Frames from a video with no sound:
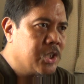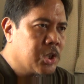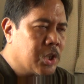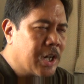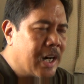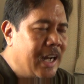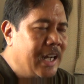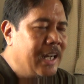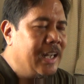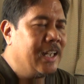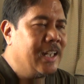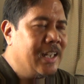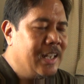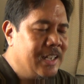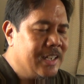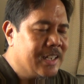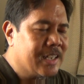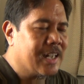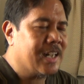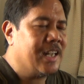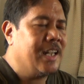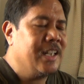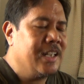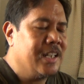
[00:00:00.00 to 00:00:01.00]
try
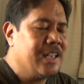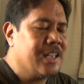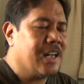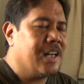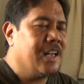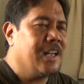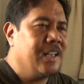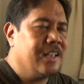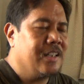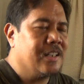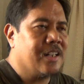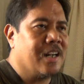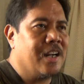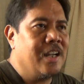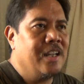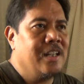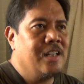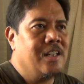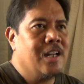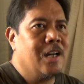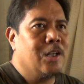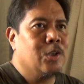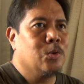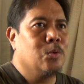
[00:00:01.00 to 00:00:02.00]

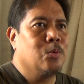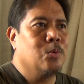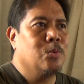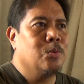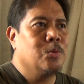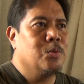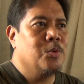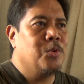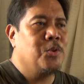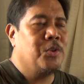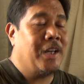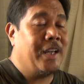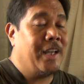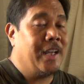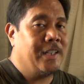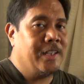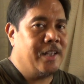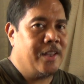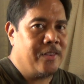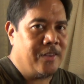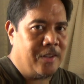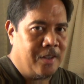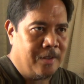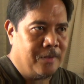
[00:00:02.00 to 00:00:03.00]
not to say
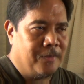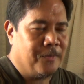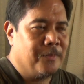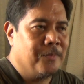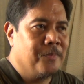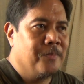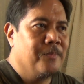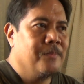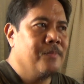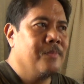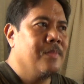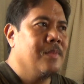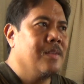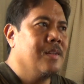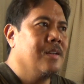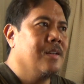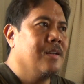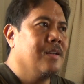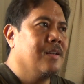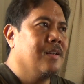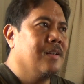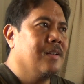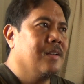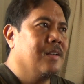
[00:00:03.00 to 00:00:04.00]
anything.
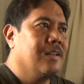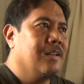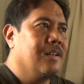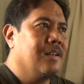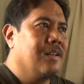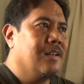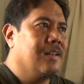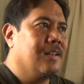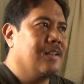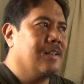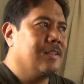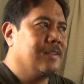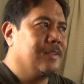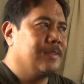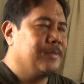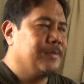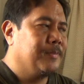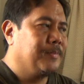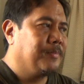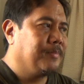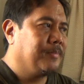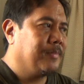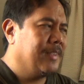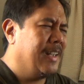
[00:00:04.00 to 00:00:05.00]
Uh,
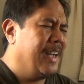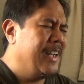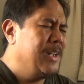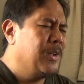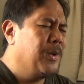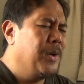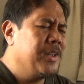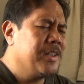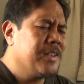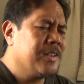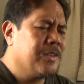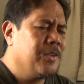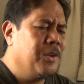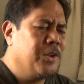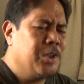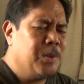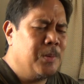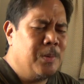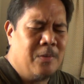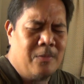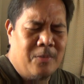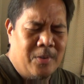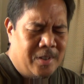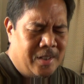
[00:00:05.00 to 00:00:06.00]
I know it's going
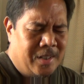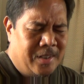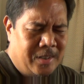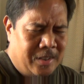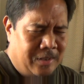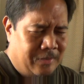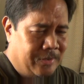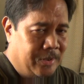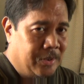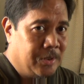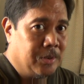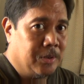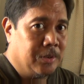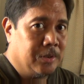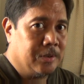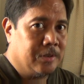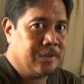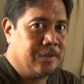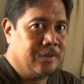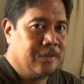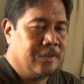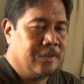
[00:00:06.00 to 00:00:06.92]
to be very difficult.